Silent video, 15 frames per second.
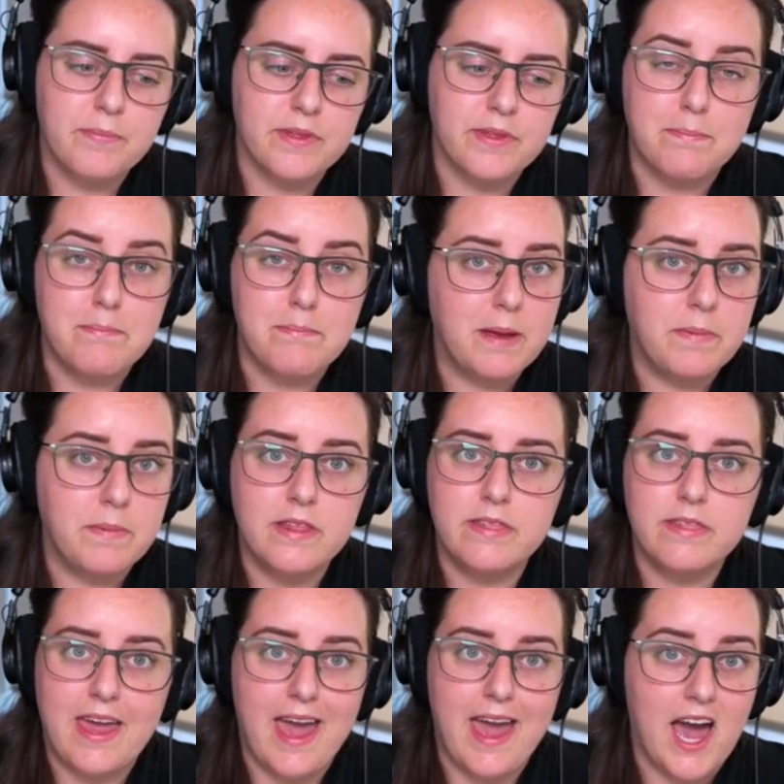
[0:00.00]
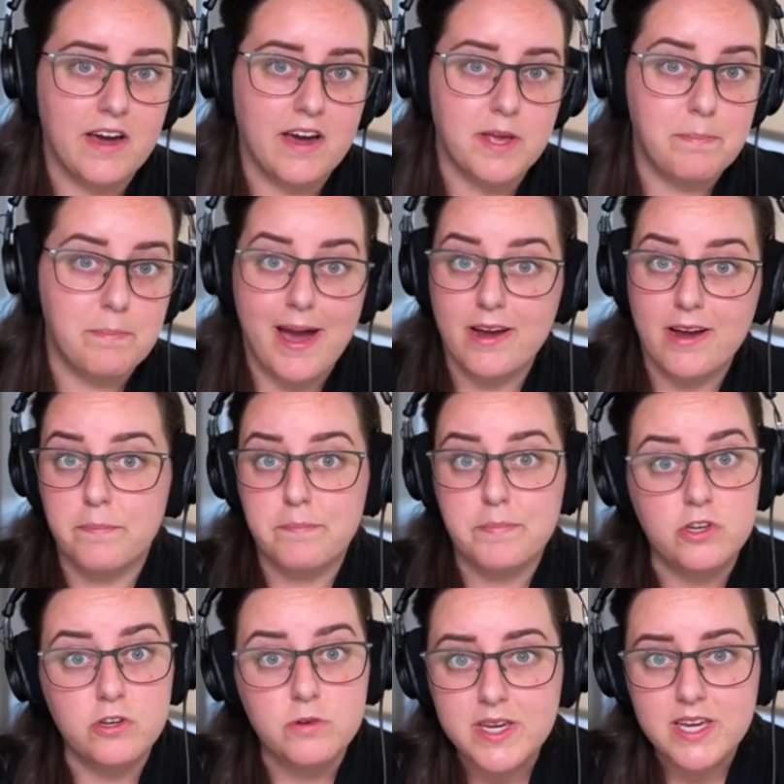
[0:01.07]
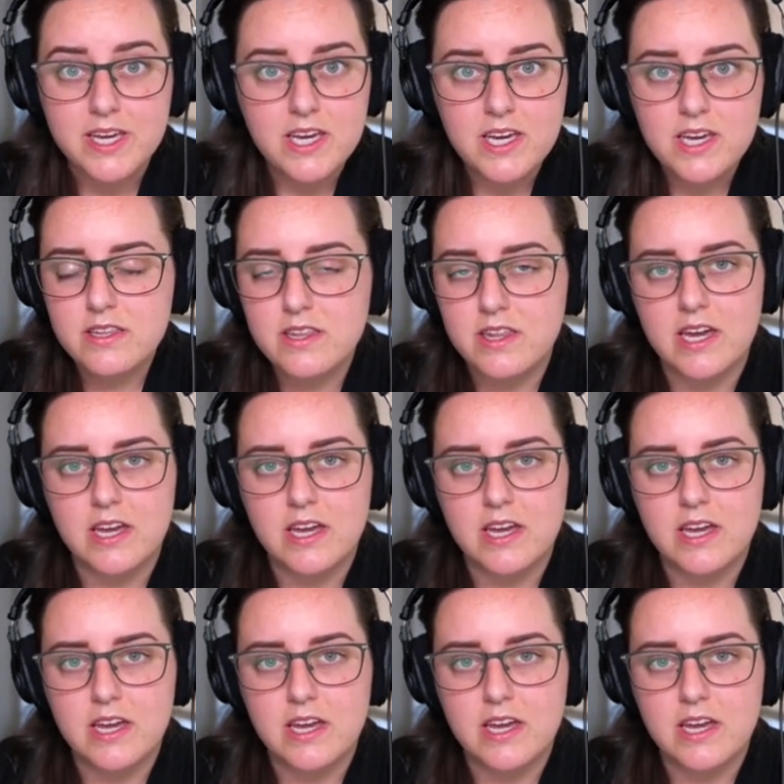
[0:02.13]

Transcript: maybe they have a backup YubiKey,